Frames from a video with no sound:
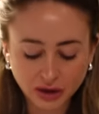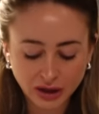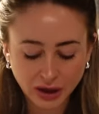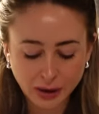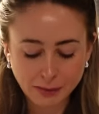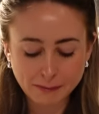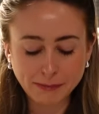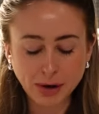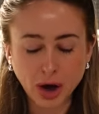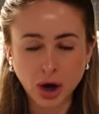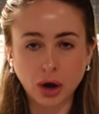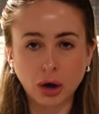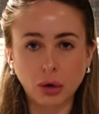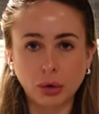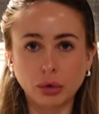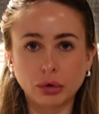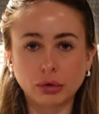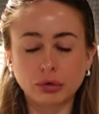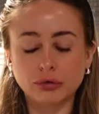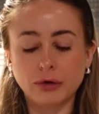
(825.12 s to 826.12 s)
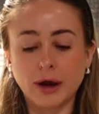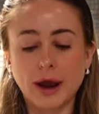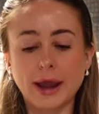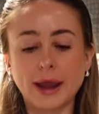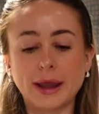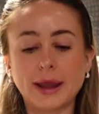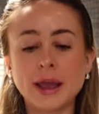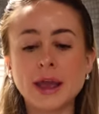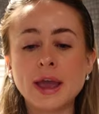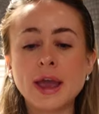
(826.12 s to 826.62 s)
like a marl
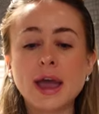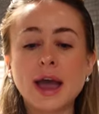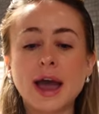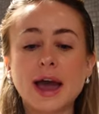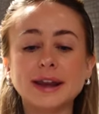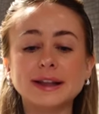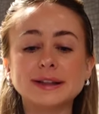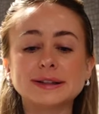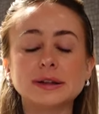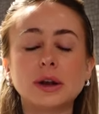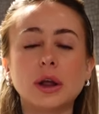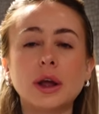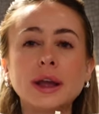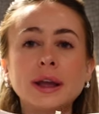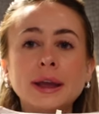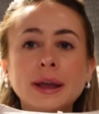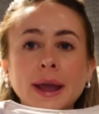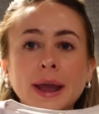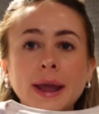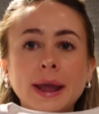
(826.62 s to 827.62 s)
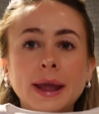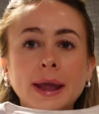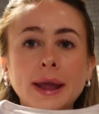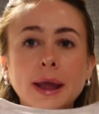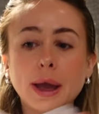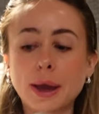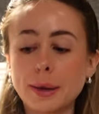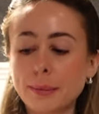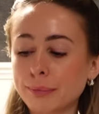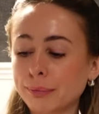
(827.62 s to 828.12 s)
grey and it's like a,
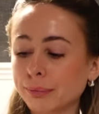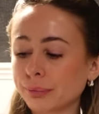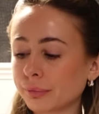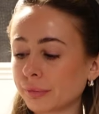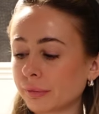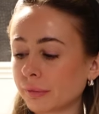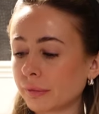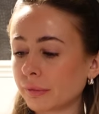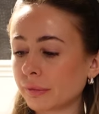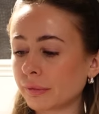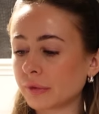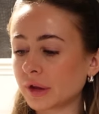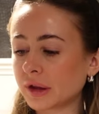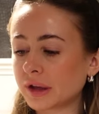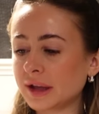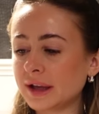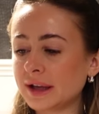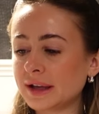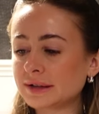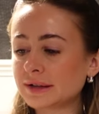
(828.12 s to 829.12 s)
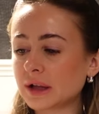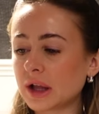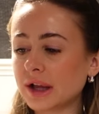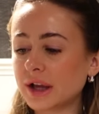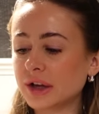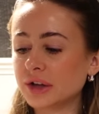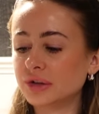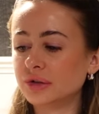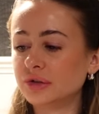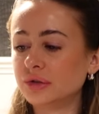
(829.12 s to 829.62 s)
um, it is
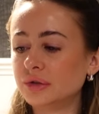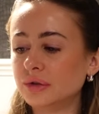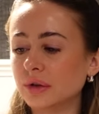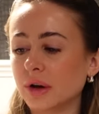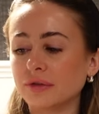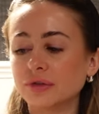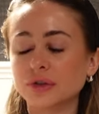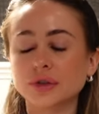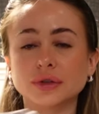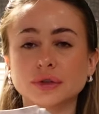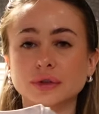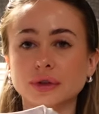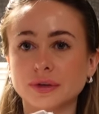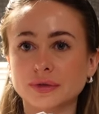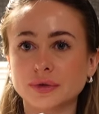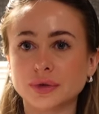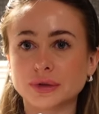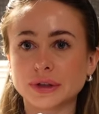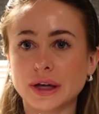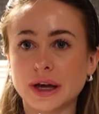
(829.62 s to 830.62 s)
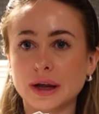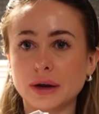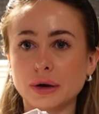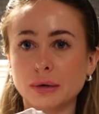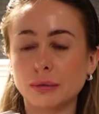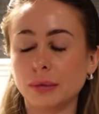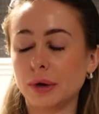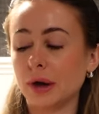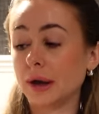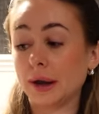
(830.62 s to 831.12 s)
like a I've just I've got tan
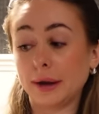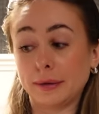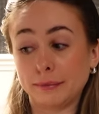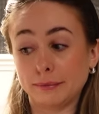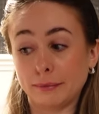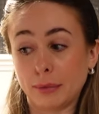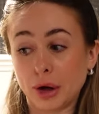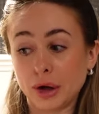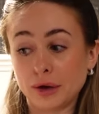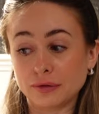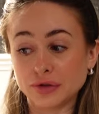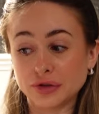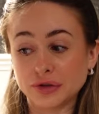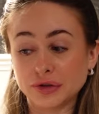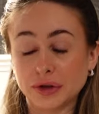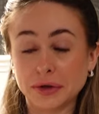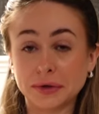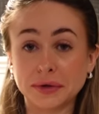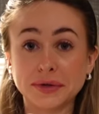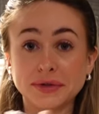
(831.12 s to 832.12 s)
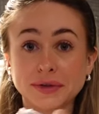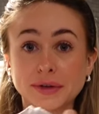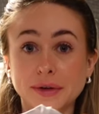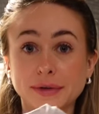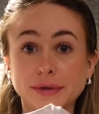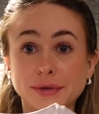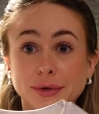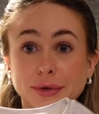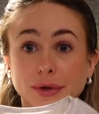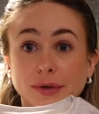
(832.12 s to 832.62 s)
on my mine I've just noticed so
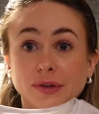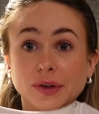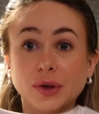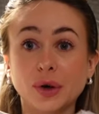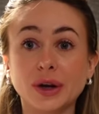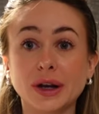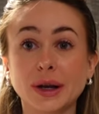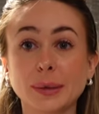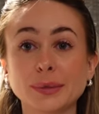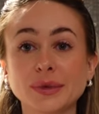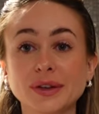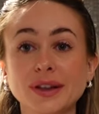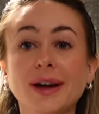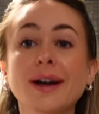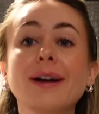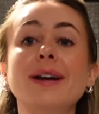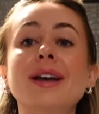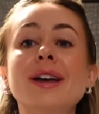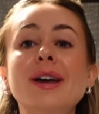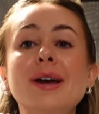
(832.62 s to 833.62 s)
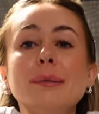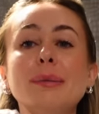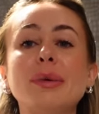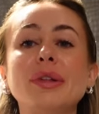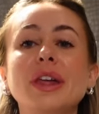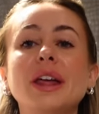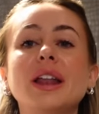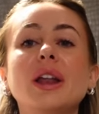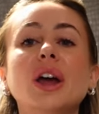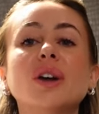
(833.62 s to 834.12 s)
sorry if you got a glimpse of that but
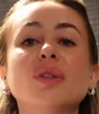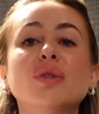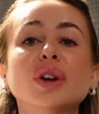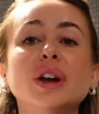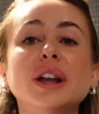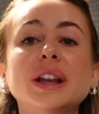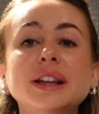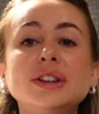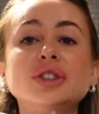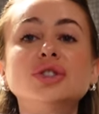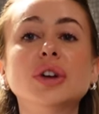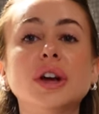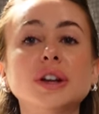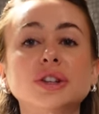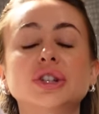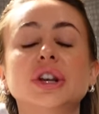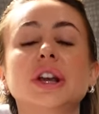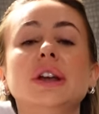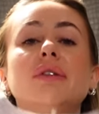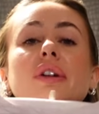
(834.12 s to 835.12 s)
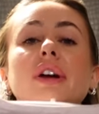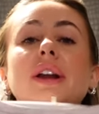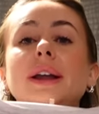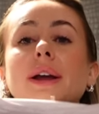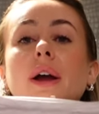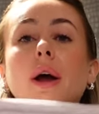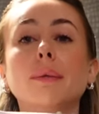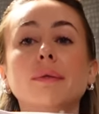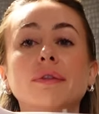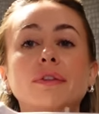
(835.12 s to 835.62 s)
they're like really stretchy really
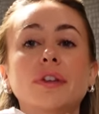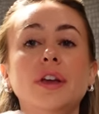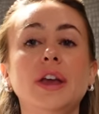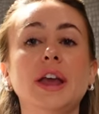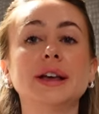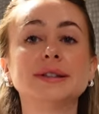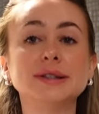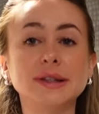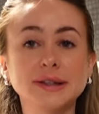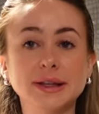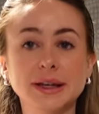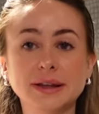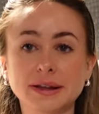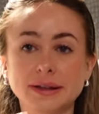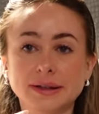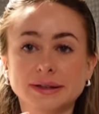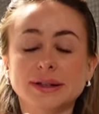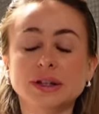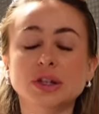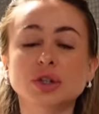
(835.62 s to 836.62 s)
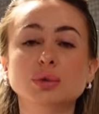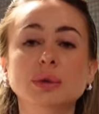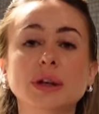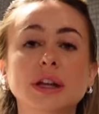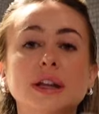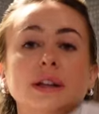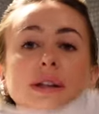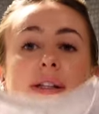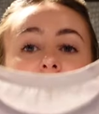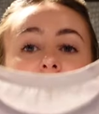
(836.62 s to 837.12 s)
comfy as I say they cinch me in